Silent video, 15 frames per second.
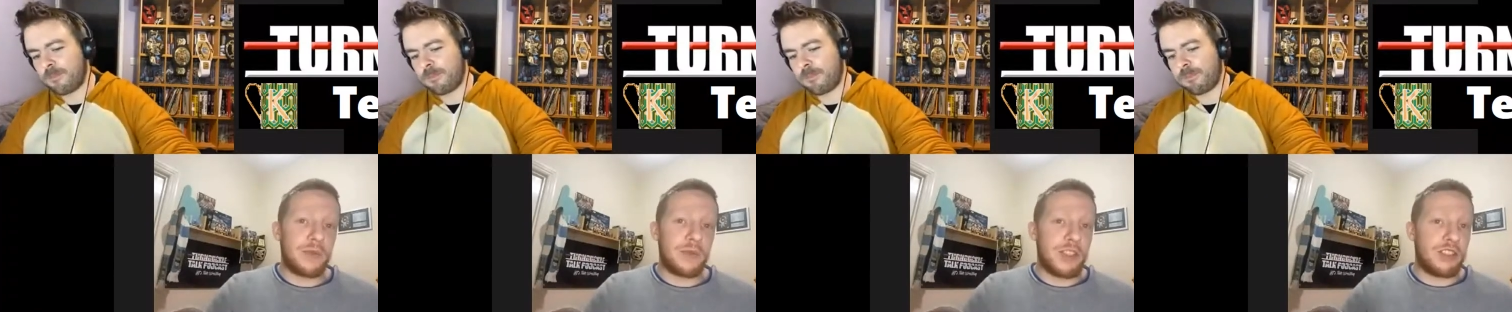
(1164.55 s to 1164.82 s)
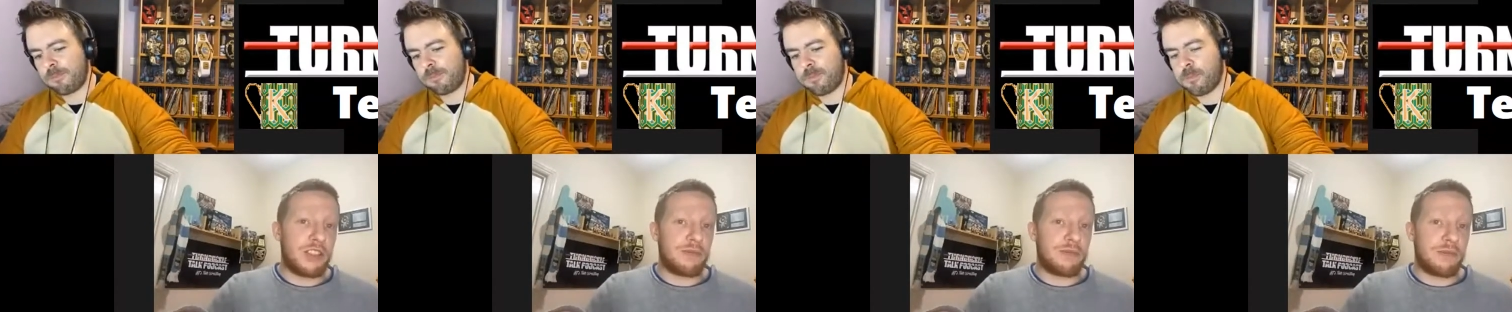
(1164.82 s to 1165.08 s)

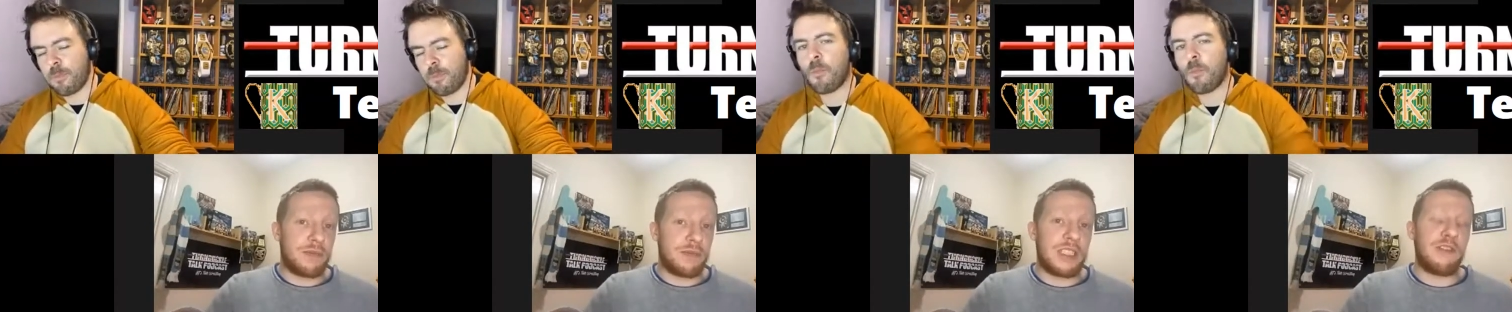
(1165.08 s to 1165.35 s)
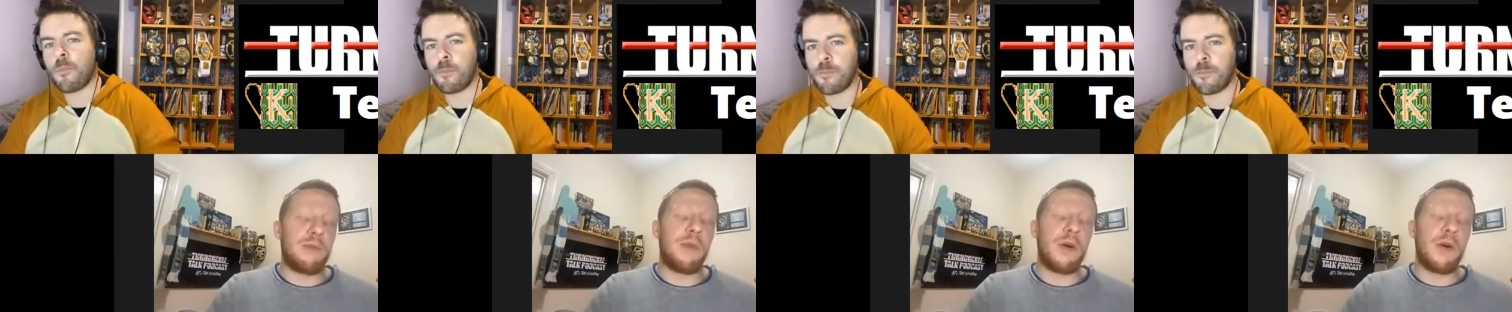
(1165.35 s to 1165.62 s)
Speaker 1: which
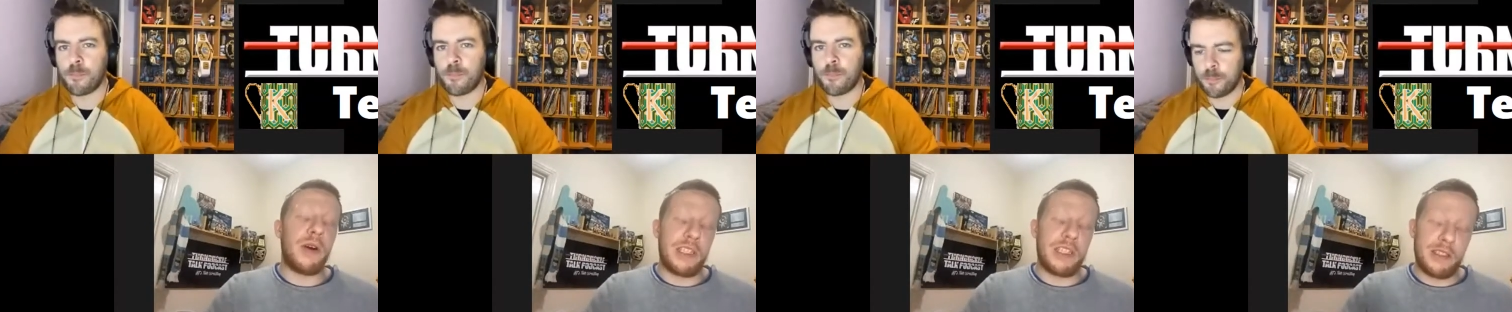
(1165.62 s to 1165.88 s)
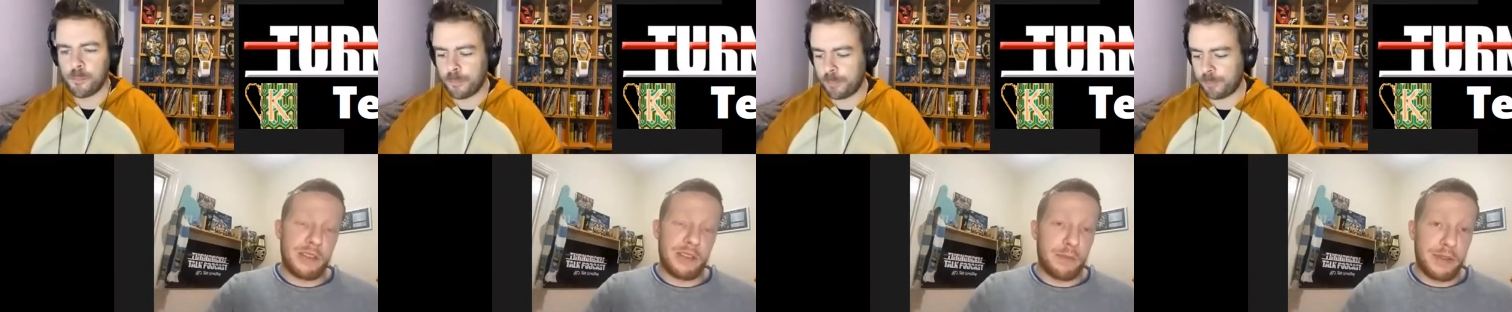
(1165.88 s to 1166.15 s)
Stephen Mulhern
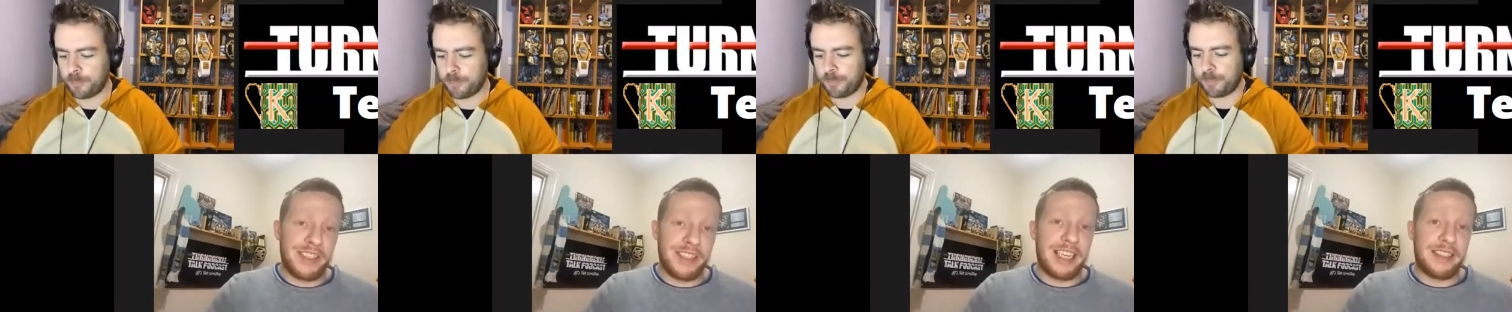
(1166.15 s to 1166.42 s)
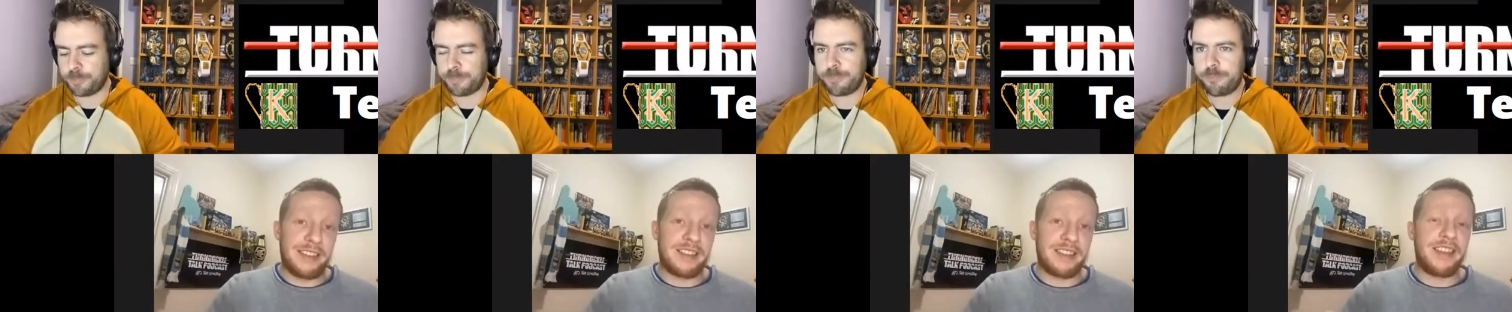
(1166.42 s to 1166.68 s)
used to
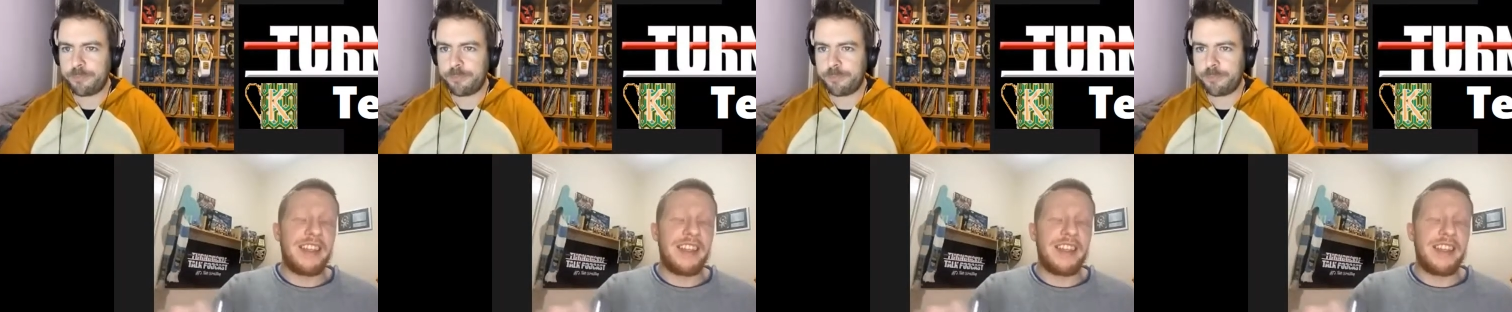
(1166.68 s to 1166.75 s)
present.